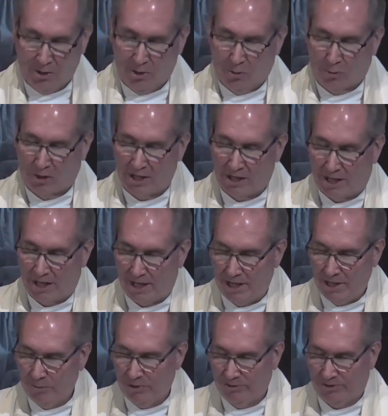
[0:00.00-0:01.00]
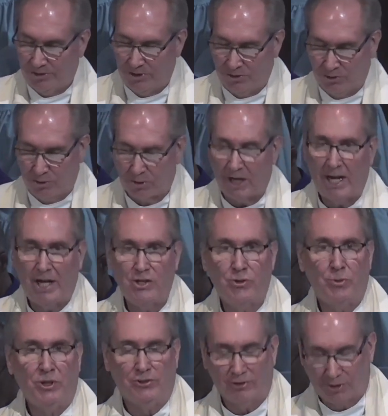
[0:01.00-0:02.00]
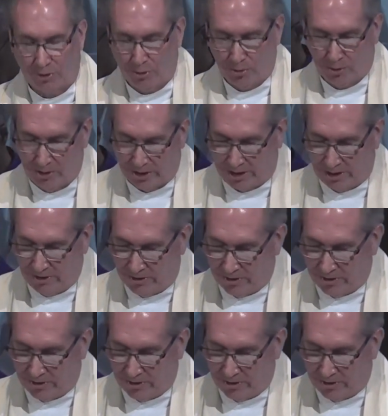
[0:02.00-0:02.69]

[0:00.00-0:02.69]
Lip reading: While I was in graduate school in the